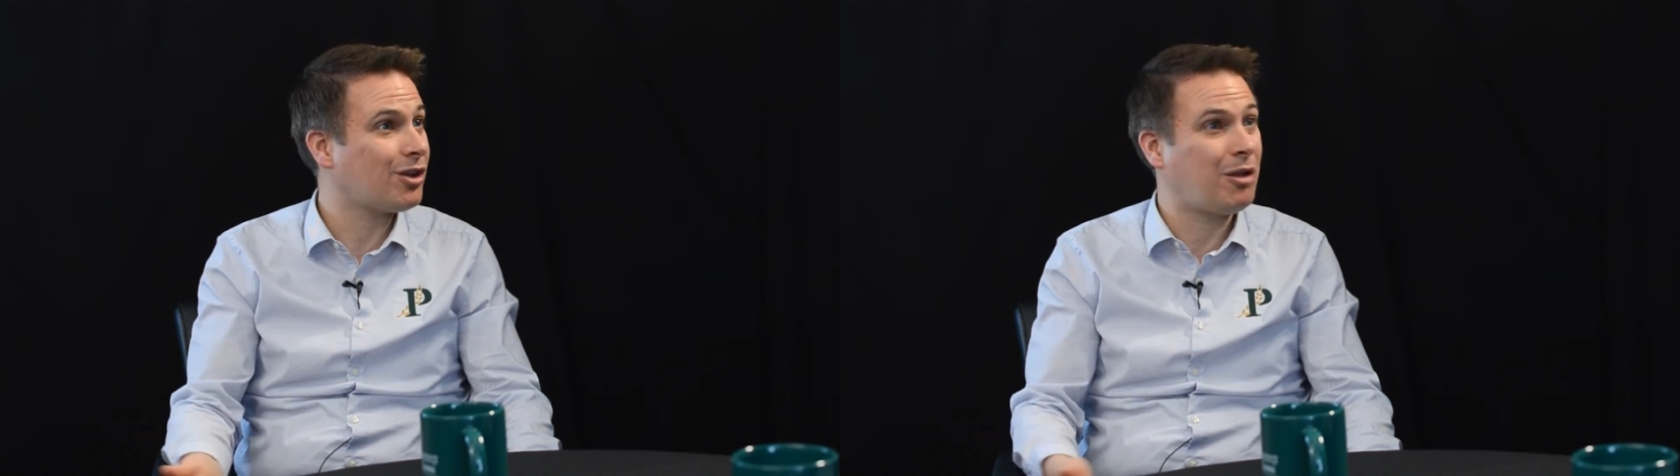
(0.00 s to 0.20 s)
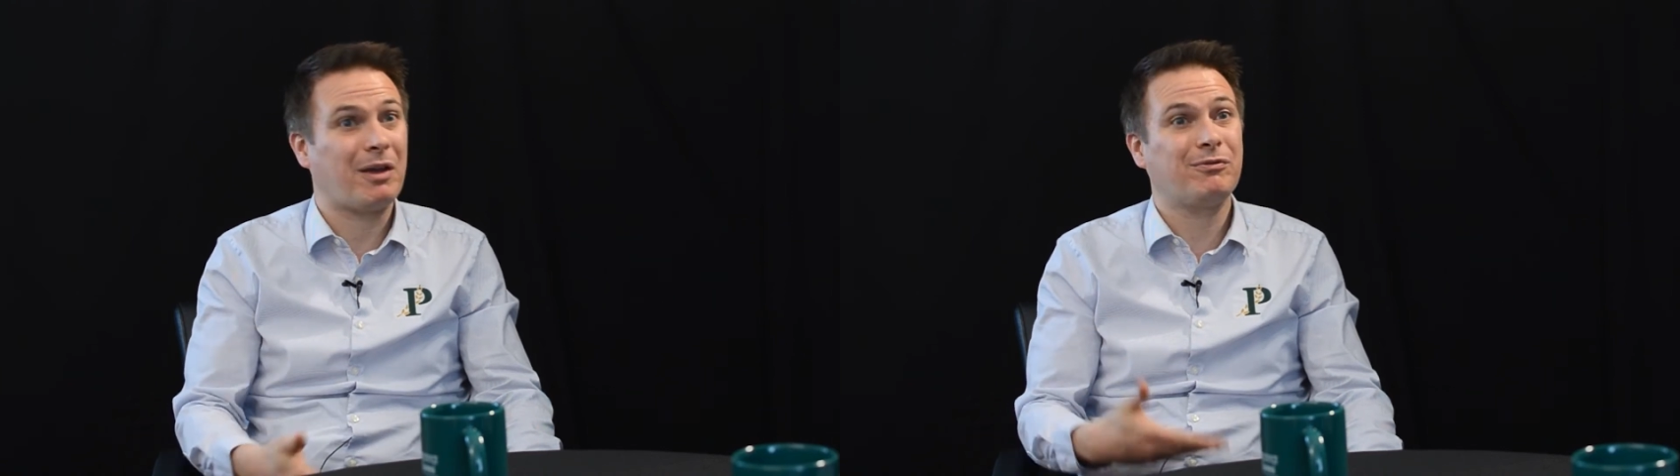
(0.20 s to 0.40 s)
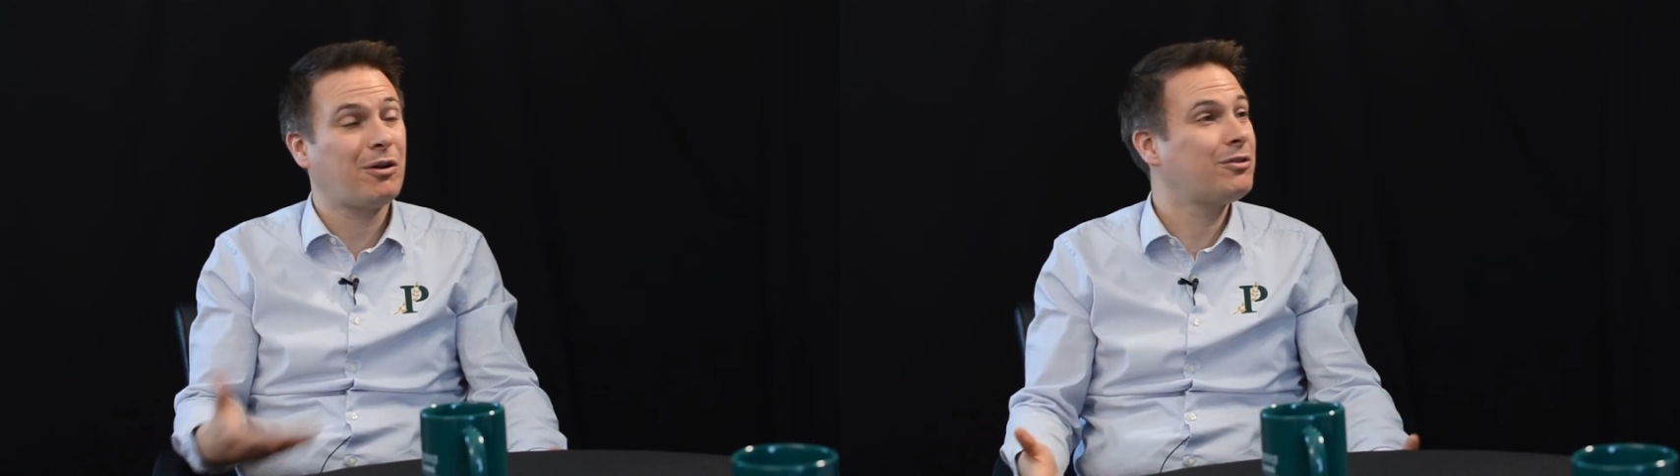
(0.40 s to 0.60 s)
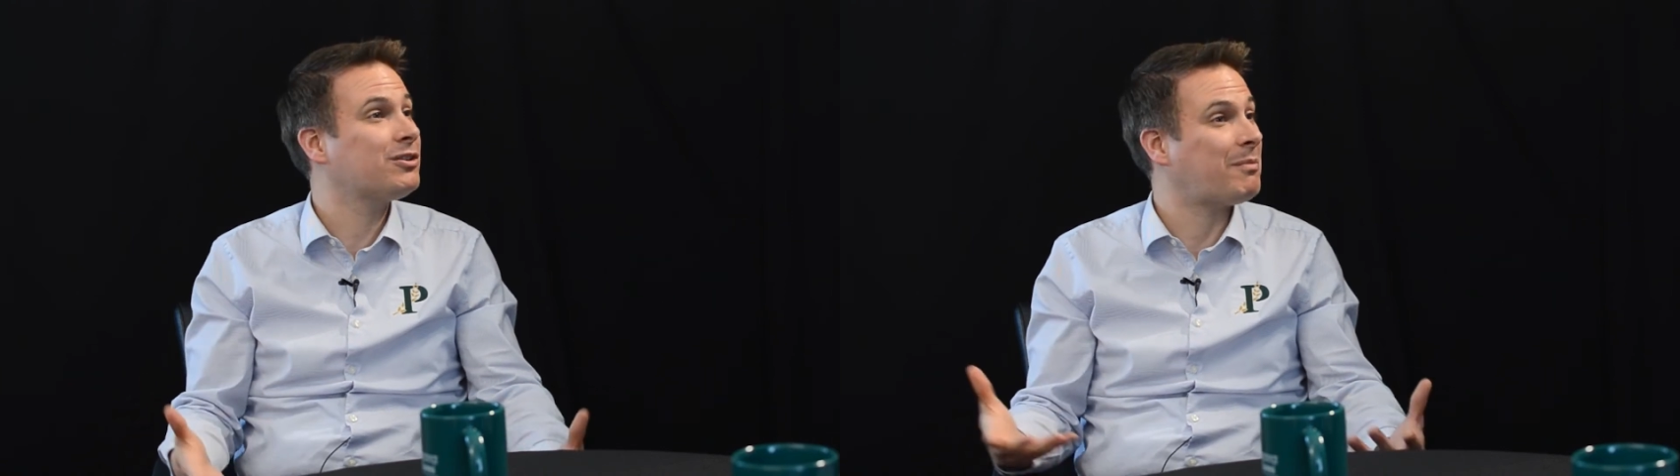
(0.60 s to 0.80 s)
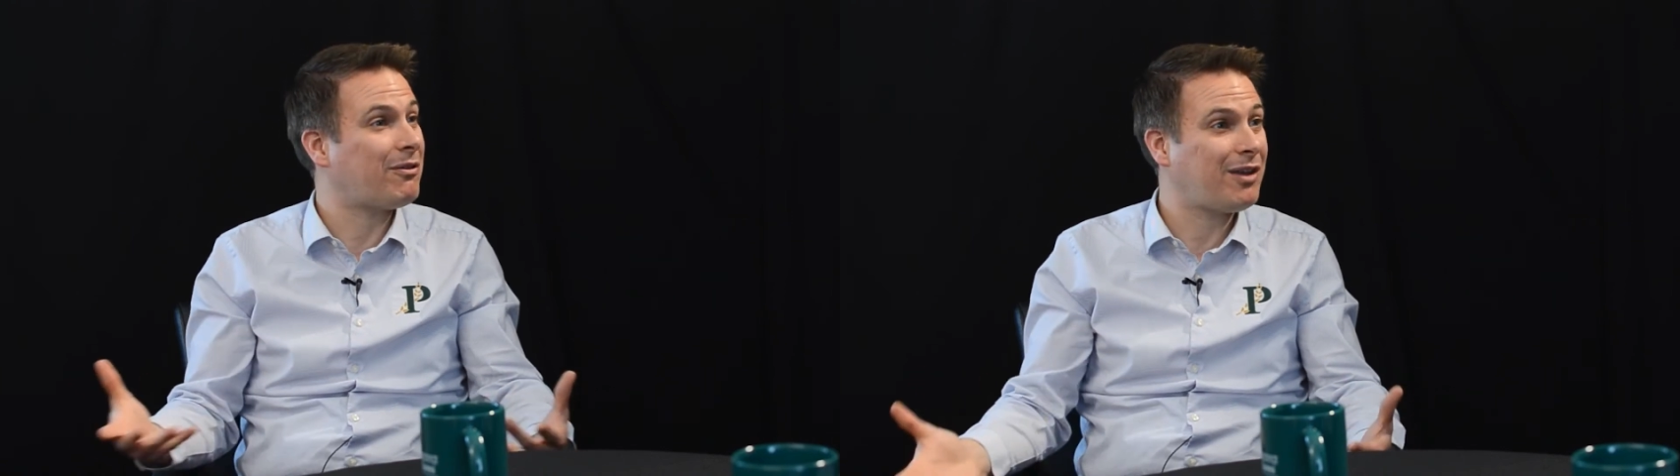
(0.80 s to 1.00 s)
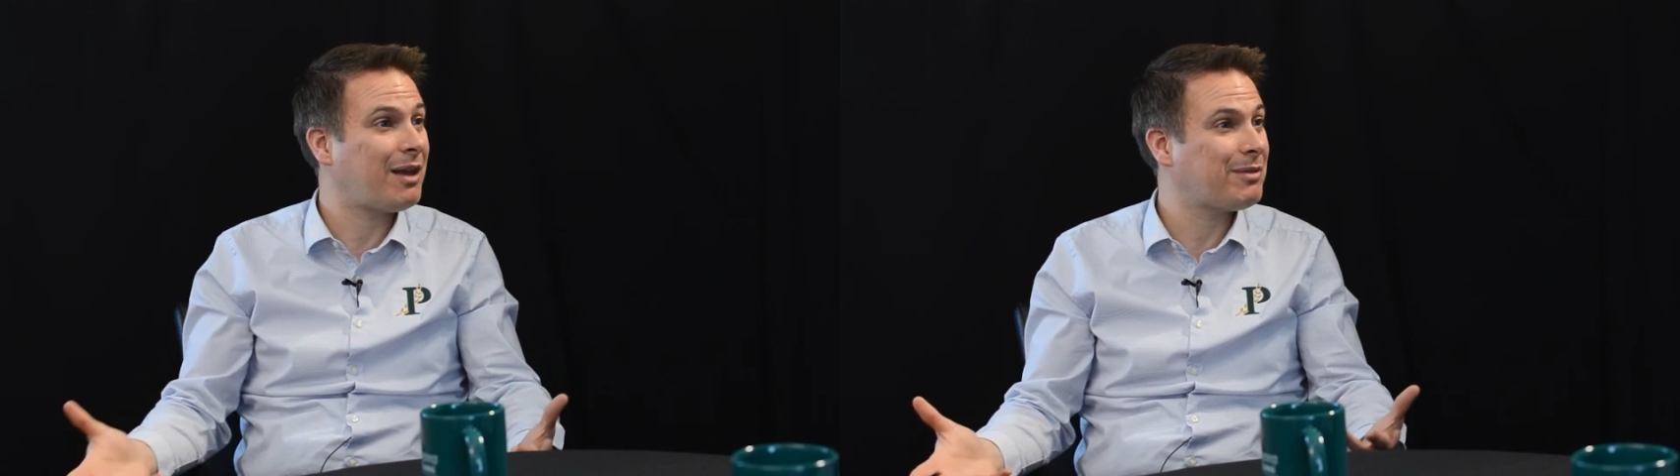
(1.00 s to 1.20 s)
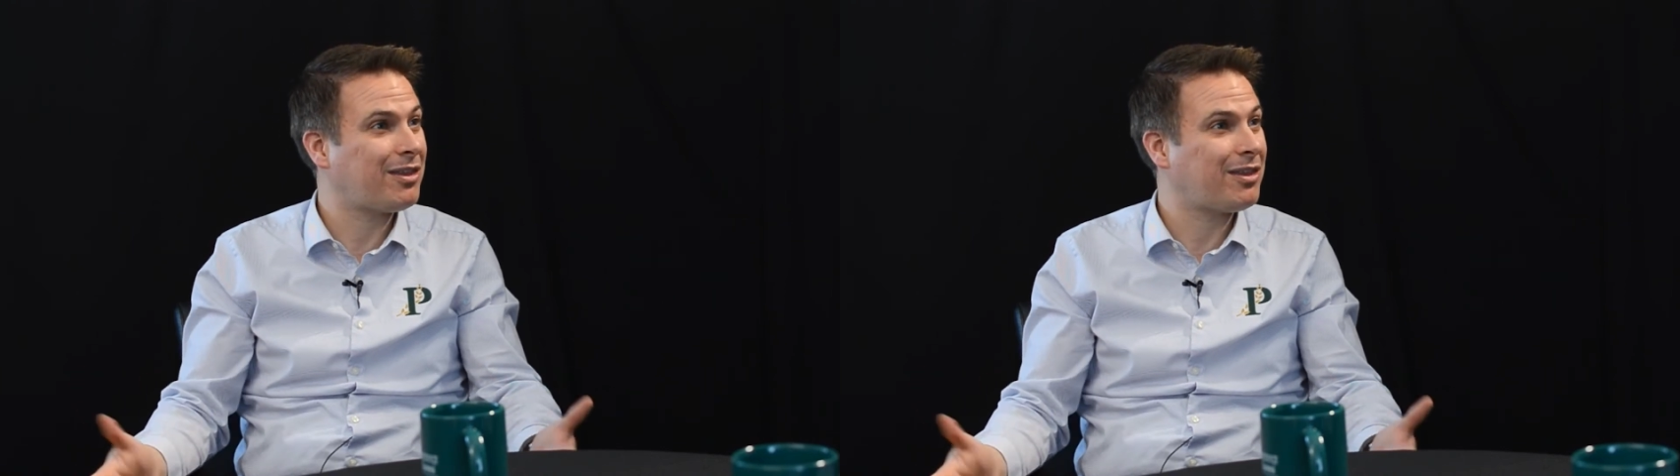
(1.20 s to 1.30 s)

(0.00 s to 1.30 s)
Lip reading: all my photos of my family,